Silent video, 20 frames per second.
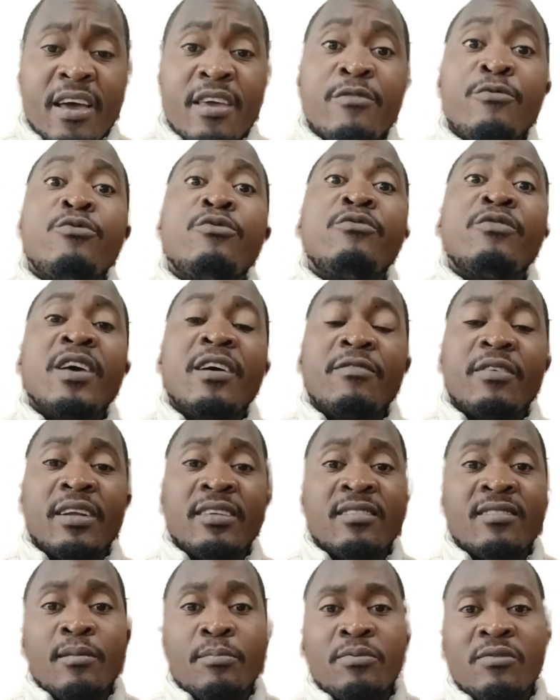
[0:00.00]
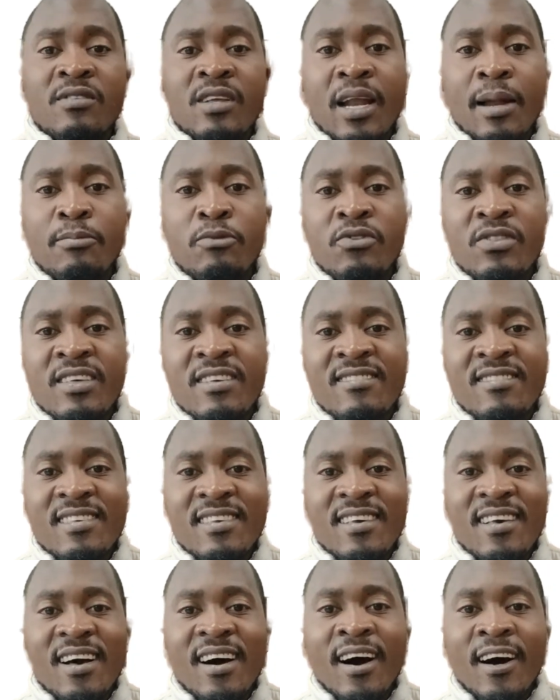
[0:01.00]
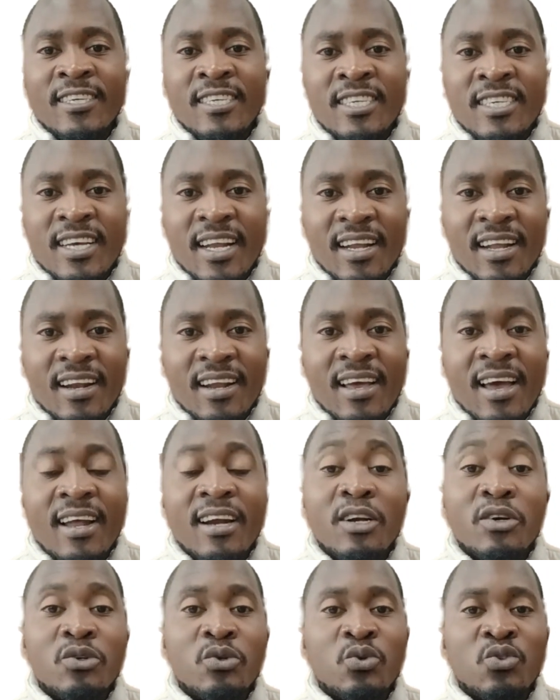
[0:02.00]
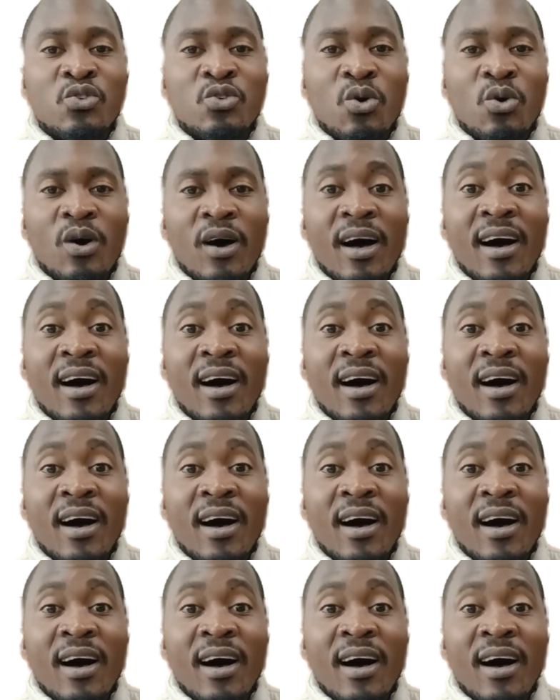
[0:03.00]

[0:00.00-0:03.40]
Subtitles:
If you've never subscribed to this channel, kindly do so,